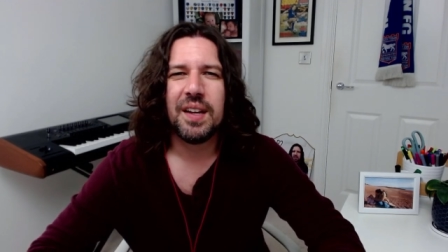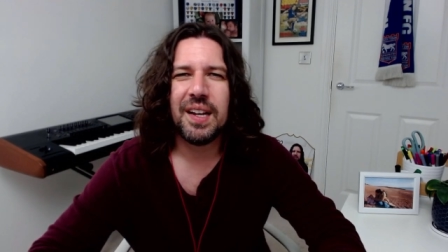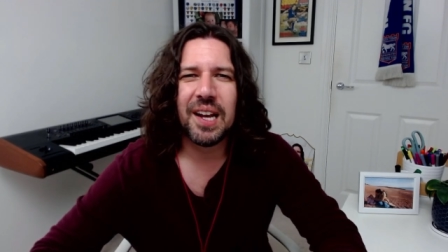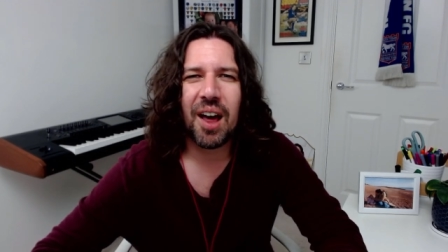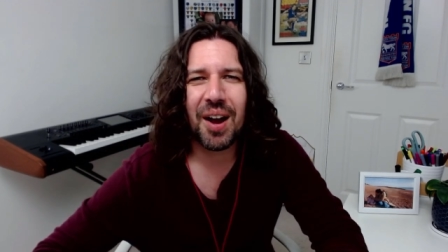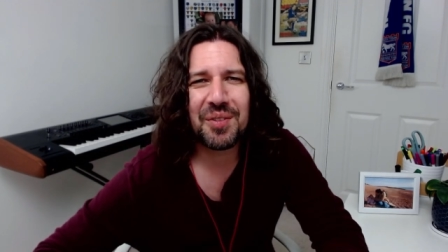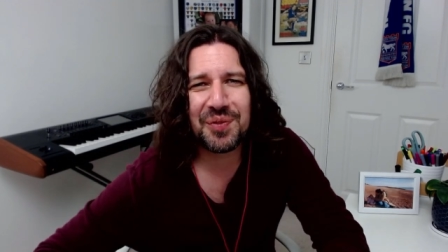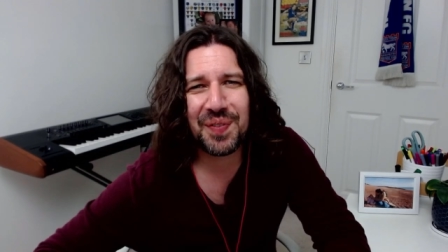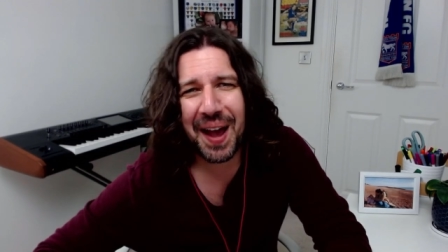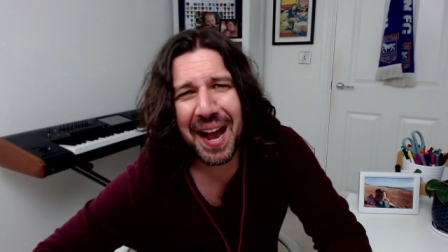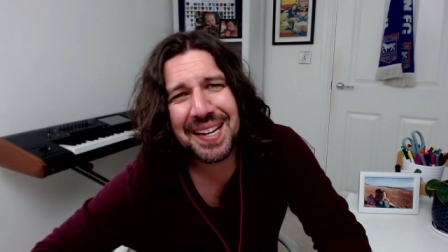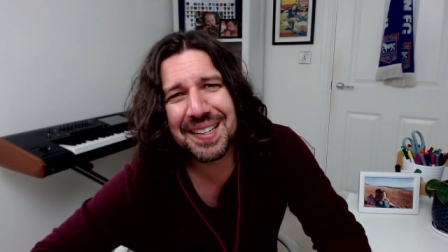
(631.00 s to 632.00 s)
In life
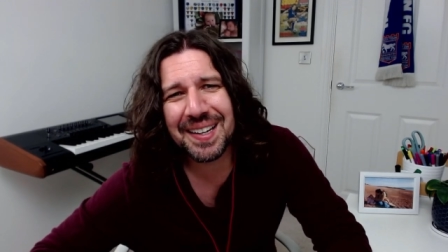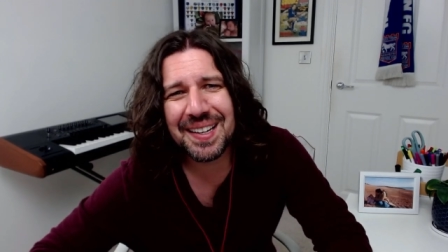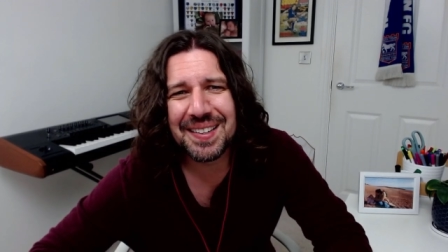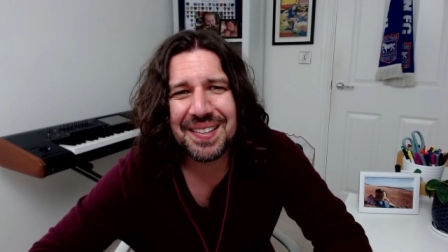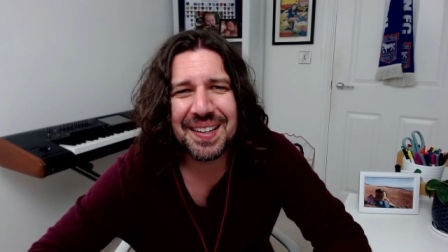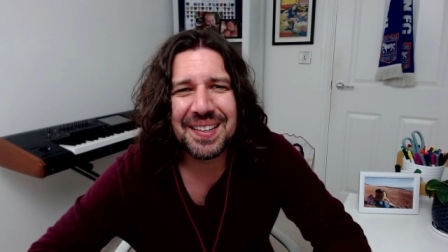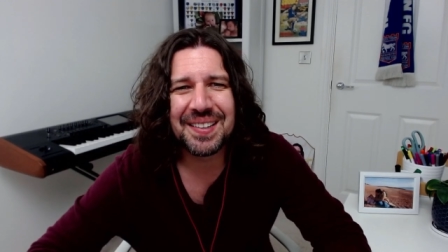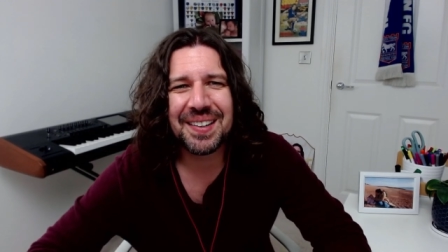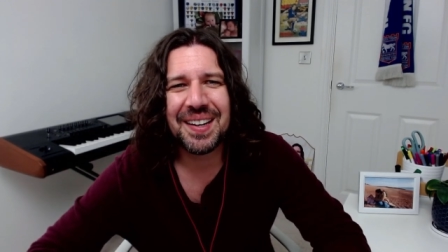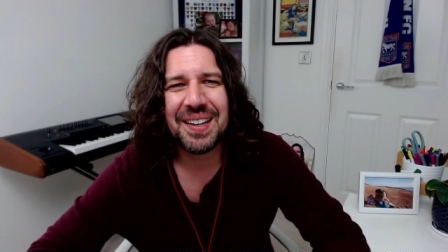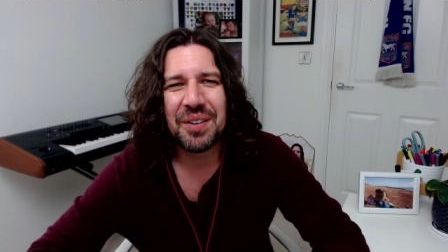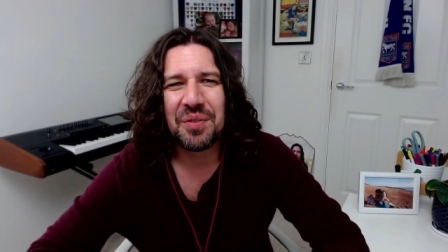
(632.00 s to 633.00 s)
and indeed
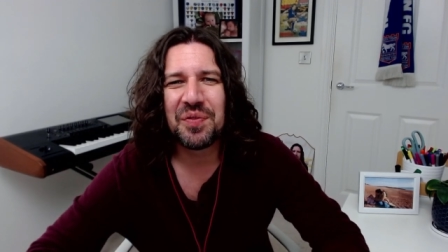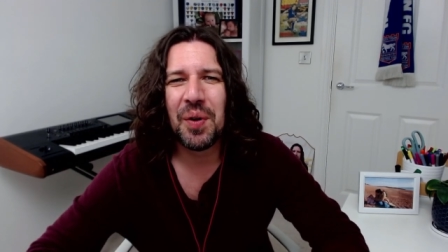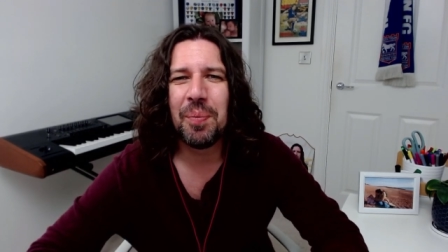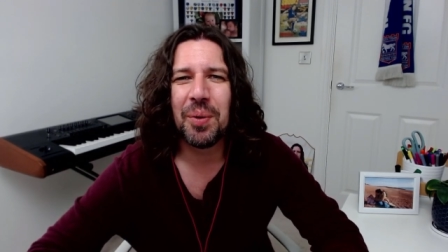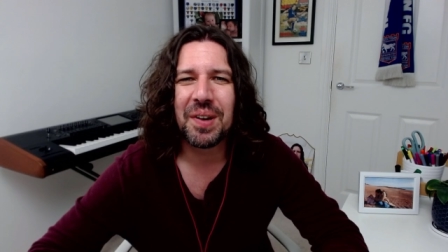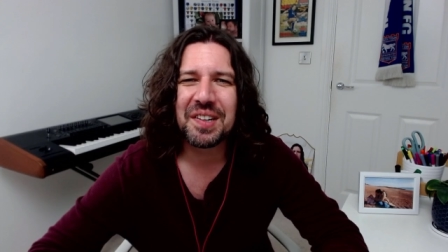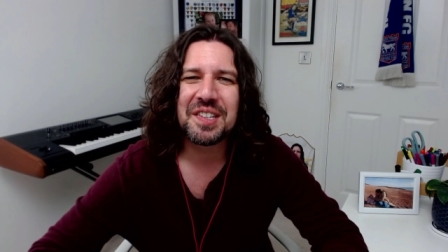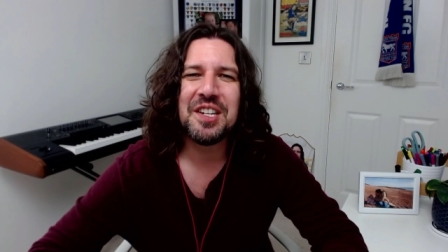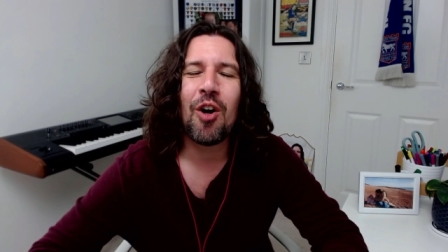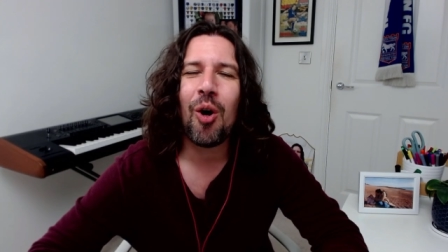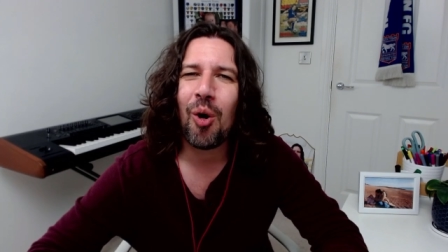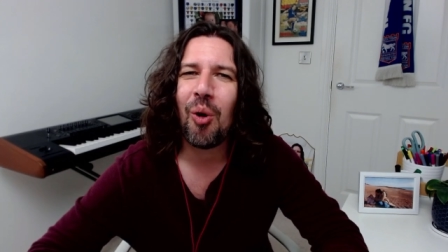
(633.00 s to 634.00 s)
in football, it's
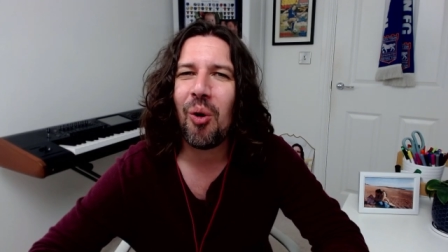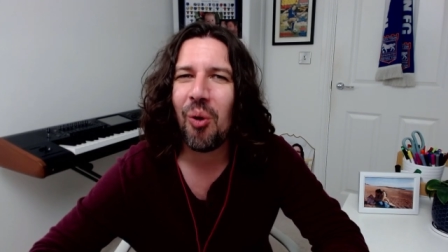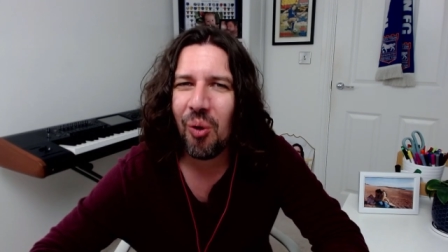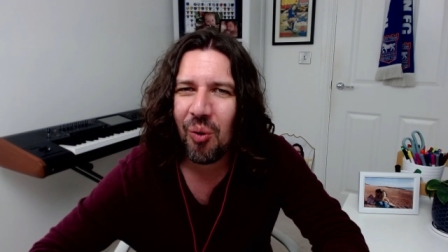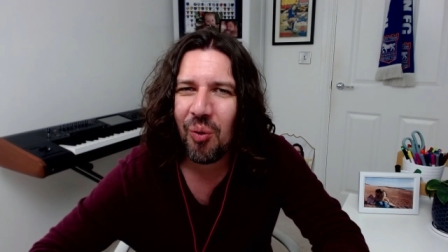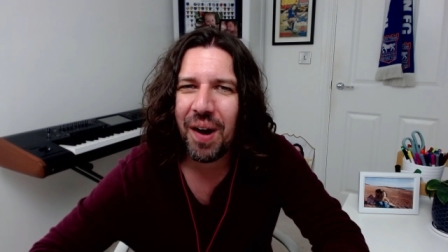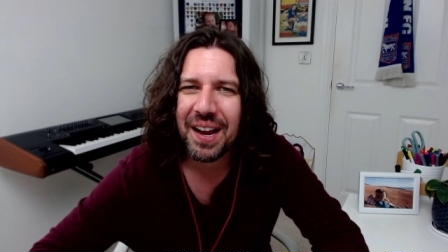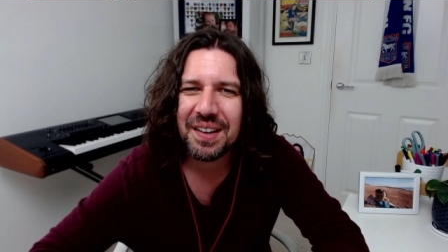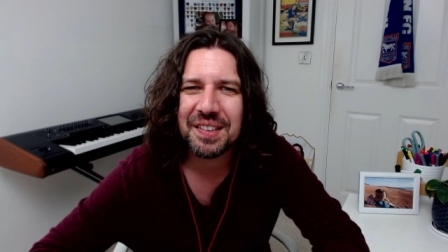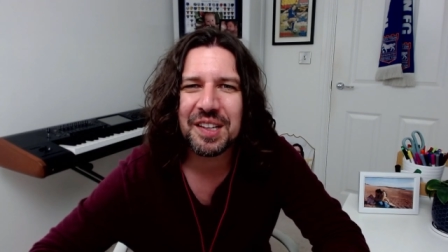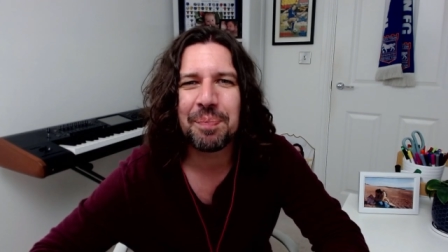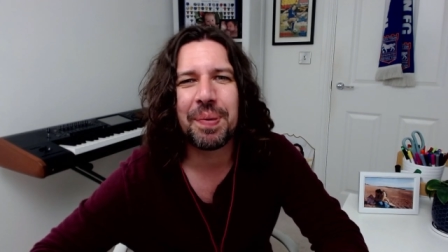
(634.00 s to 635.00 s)
not
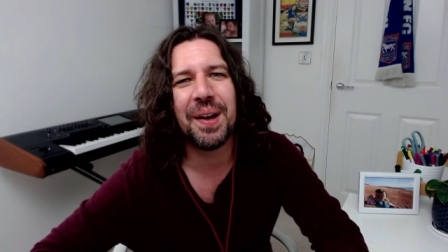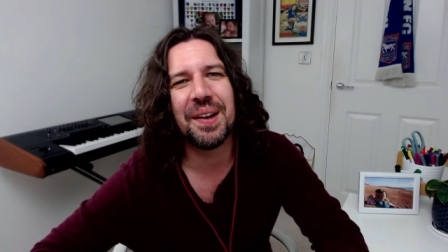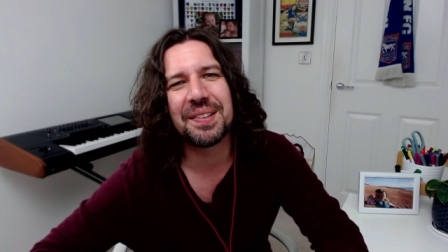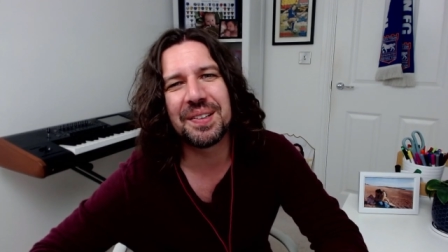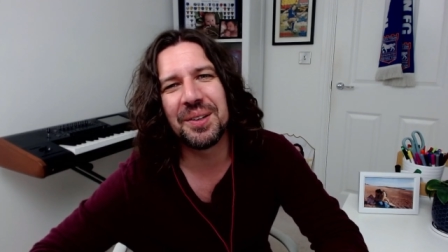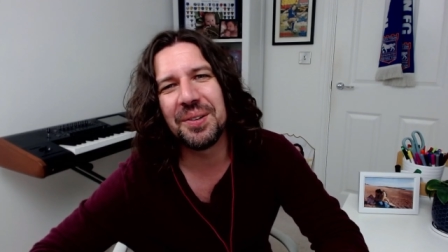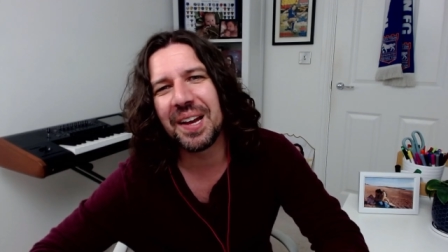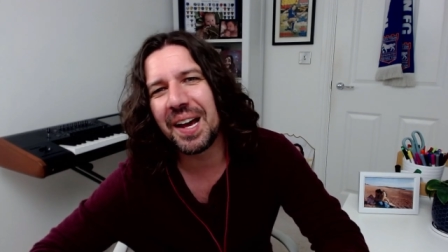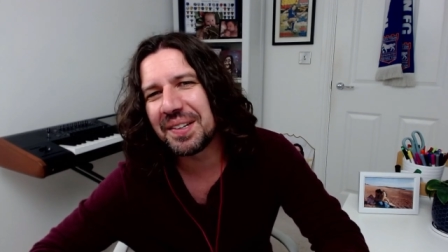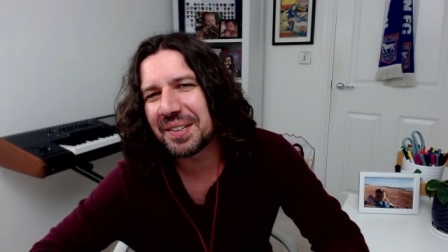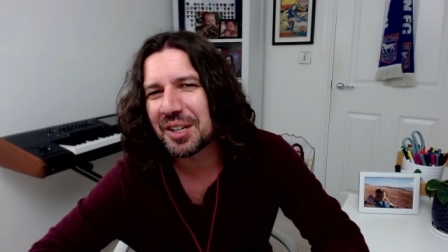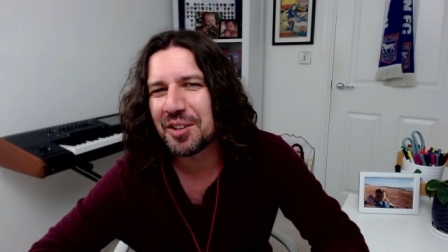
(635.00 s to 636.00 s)
always the person who
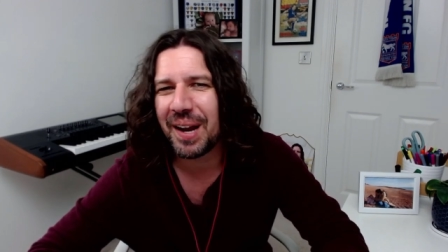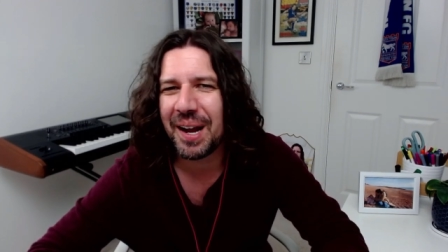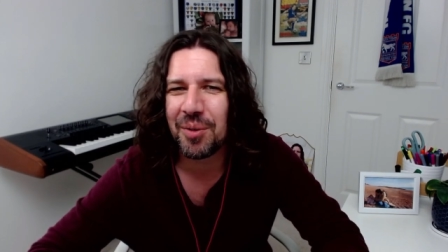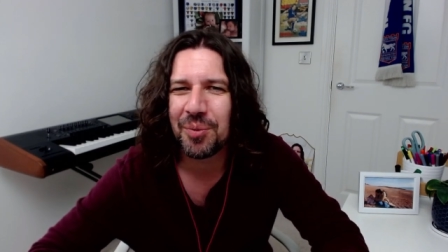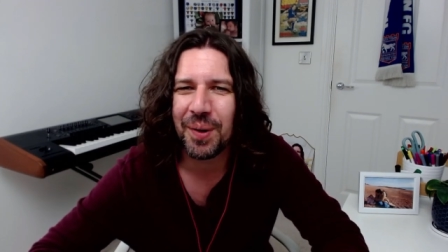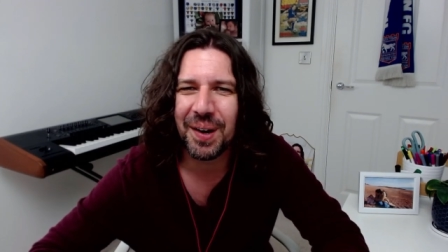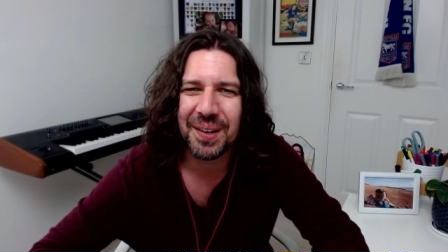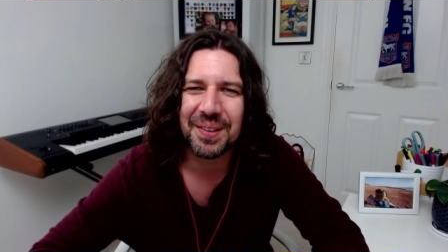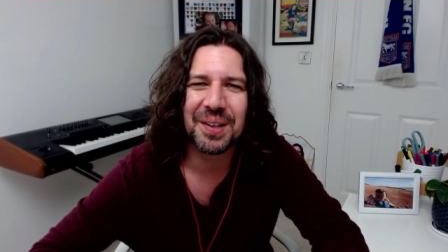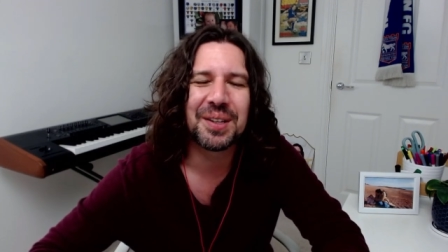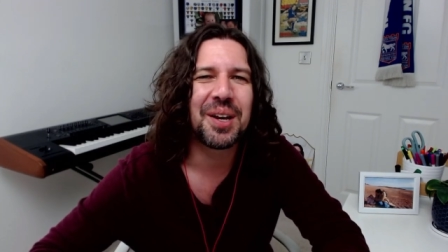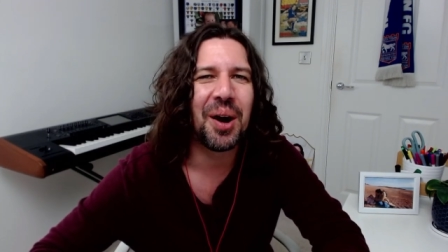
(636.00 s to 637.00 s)
lays the groundwork
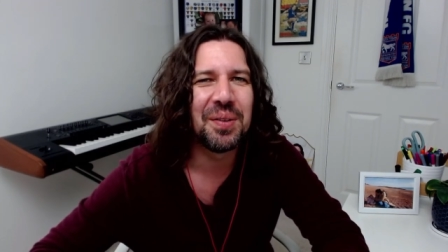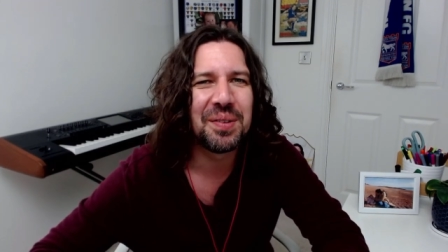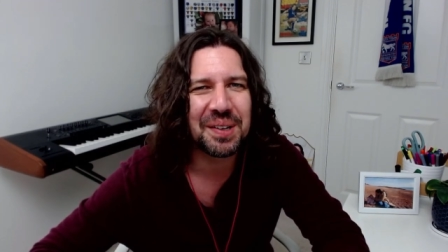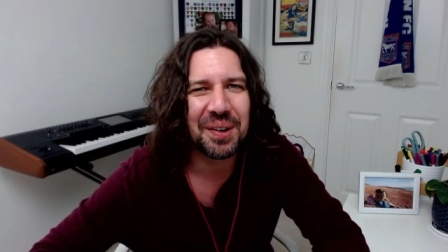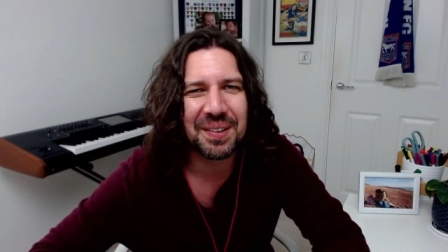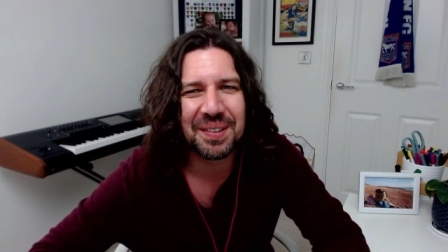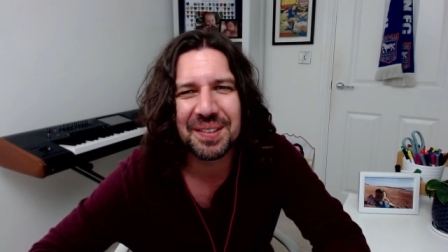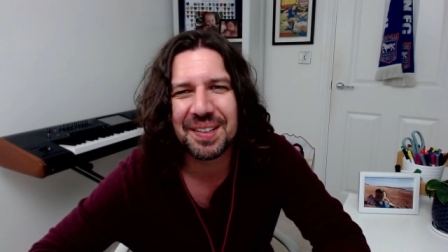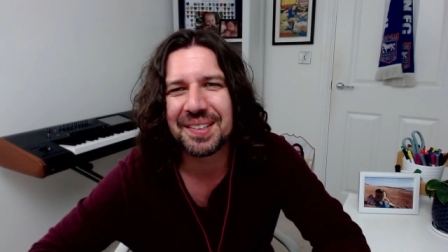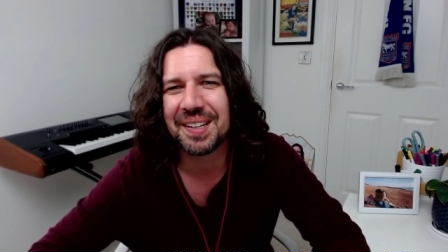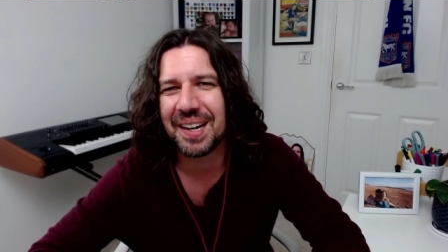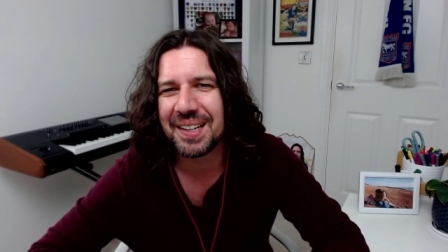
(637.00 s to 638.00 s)
that goes on
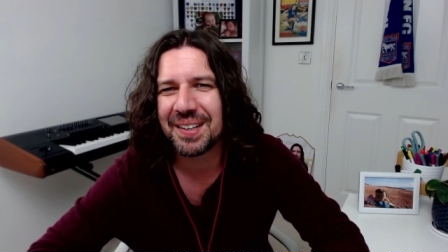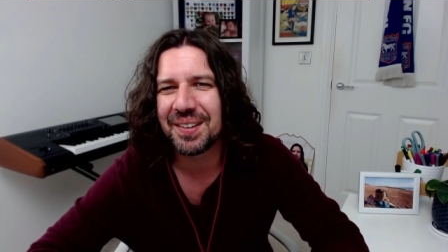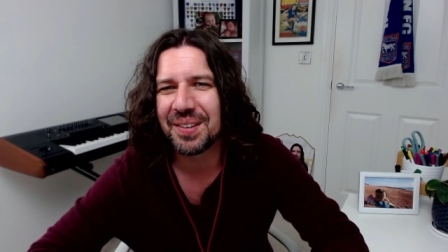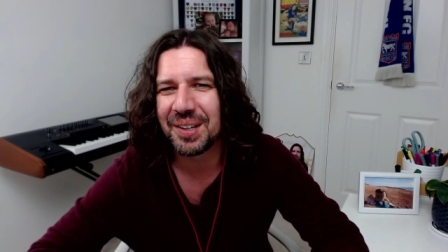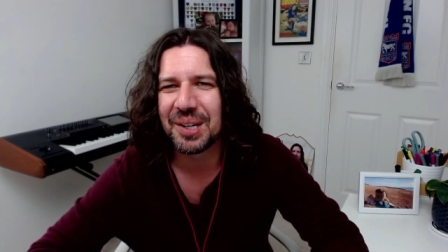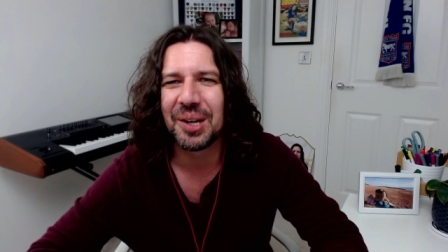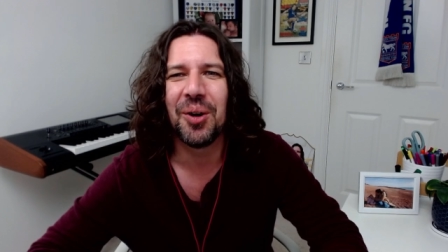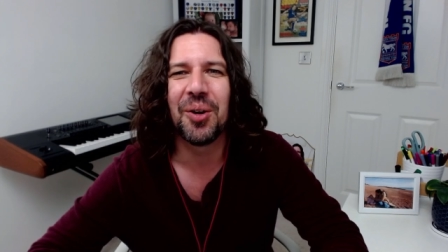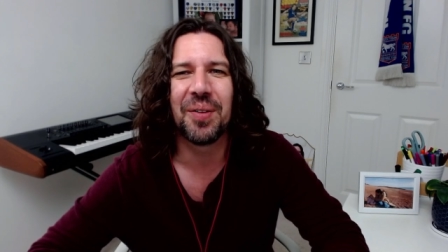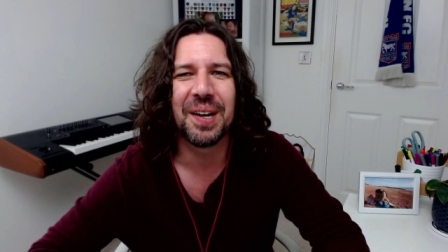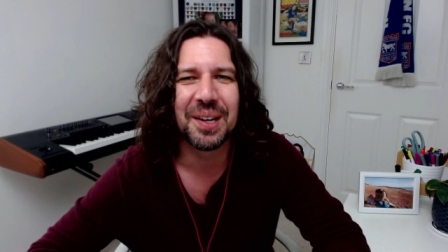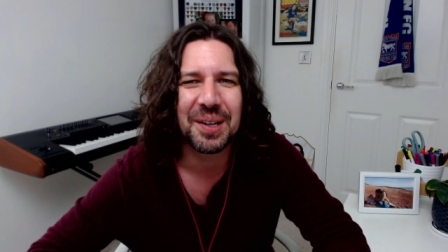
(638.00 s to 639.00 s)
to take the glory.